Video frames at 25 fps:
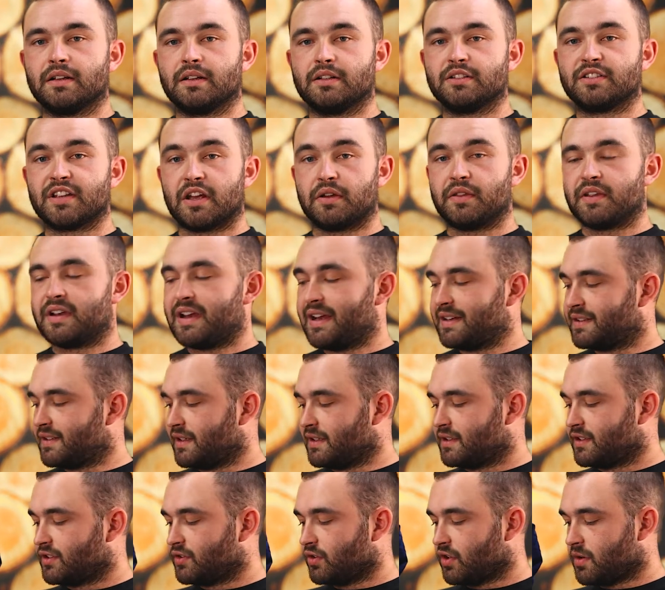So the next
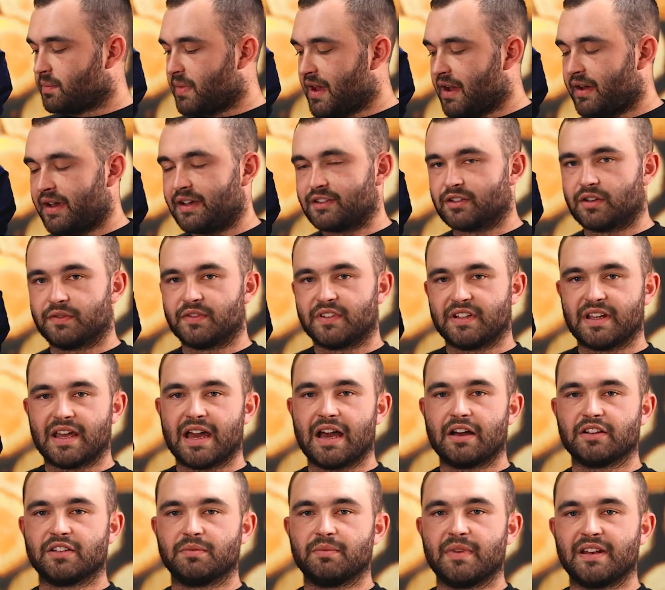thing to talk about is obviously
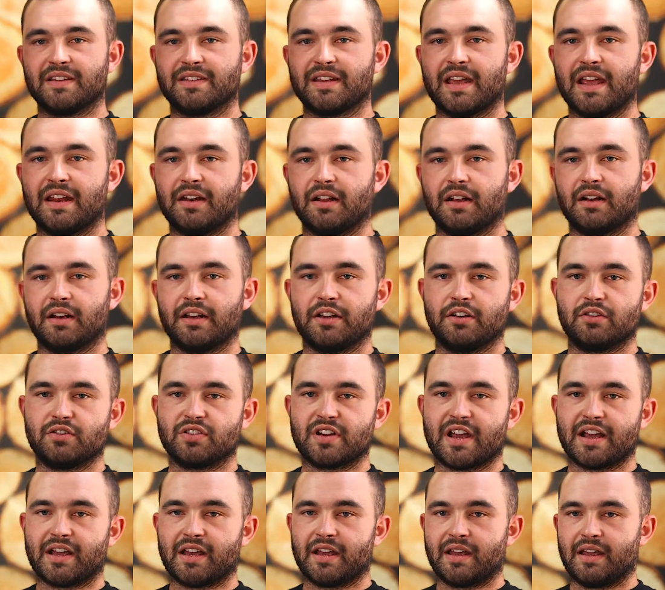how to maintain and clean your
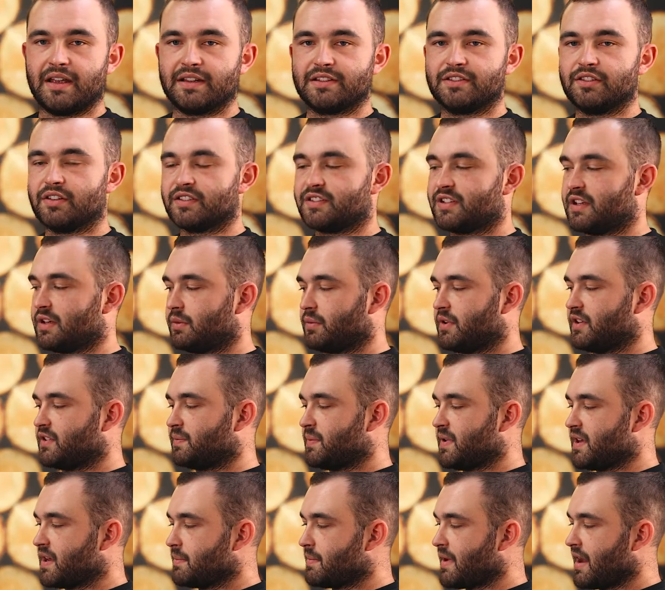jacket. It's not something we
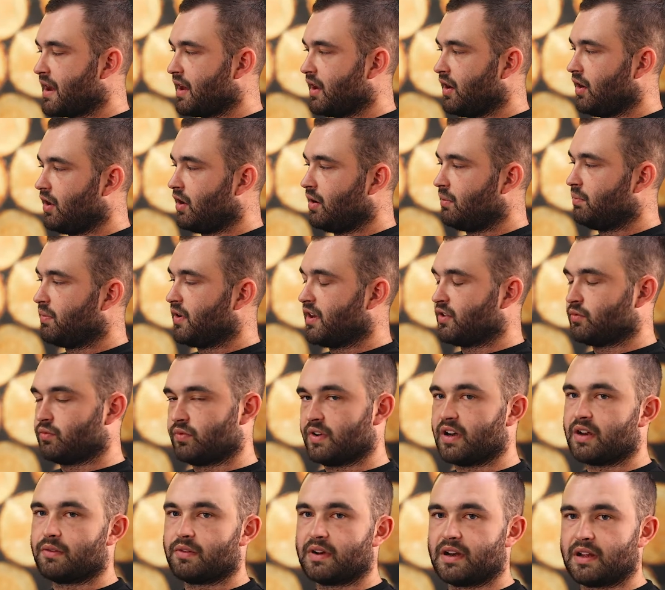speak about a lot, but it's
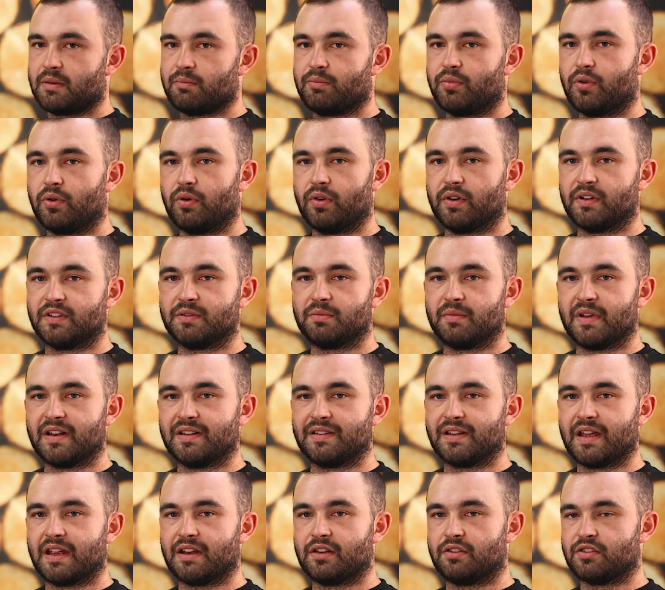really, really important to
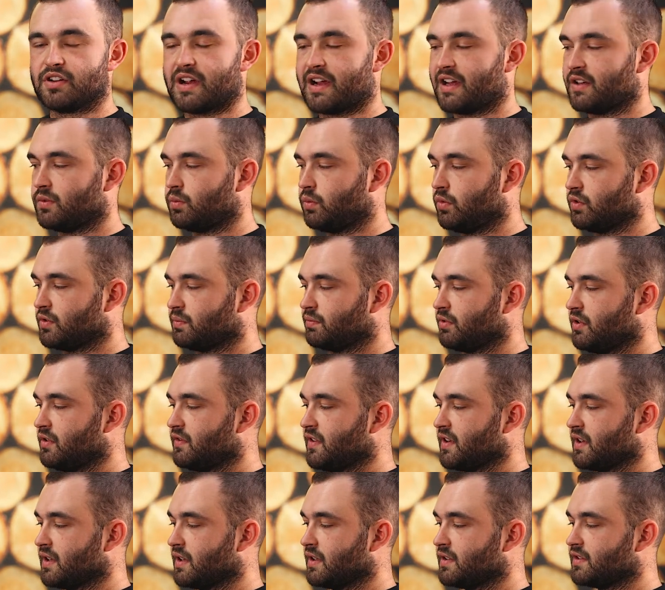maintain your jacket's waterproofing.